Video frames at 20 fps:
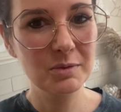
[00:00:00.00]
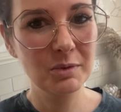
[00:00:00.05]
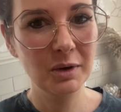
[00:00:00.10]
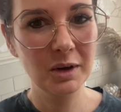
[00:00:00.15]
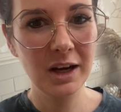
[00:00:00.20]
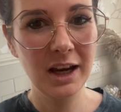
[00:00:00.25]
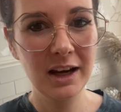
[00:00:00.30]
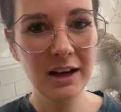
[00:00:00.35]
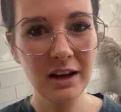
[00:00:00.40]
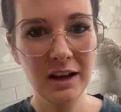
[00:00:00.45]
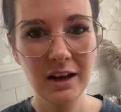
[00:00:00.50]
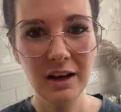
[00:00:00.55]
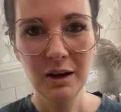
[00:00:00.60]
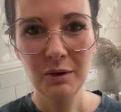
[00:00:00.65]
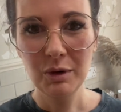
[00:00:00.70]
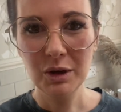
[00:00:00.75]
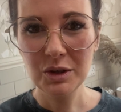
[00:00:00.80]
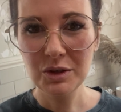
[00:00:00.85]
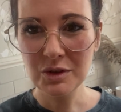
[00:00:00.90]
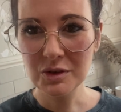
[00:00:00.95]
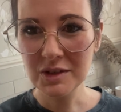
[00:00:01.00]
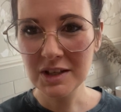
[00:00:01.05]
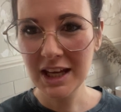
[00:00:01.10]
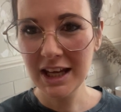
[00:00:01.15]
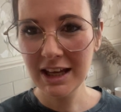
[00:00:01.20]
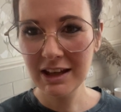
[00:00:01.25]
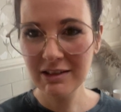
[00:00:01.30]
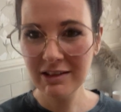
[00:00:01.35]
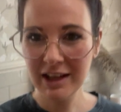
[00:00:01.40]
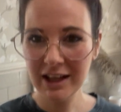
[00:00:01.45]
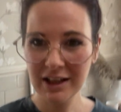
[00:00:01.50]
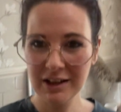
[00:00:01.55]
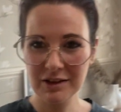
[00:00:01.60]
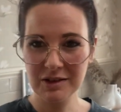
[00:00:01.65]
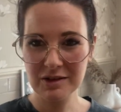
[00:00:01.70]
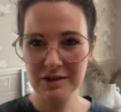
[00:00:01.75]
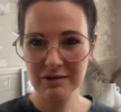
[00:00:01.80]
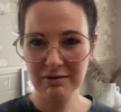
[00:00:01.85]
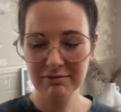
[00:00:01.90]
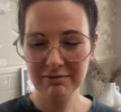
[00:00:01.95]
morning. We could just hear
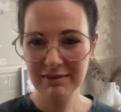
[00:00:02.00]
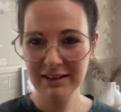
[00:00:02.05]
things.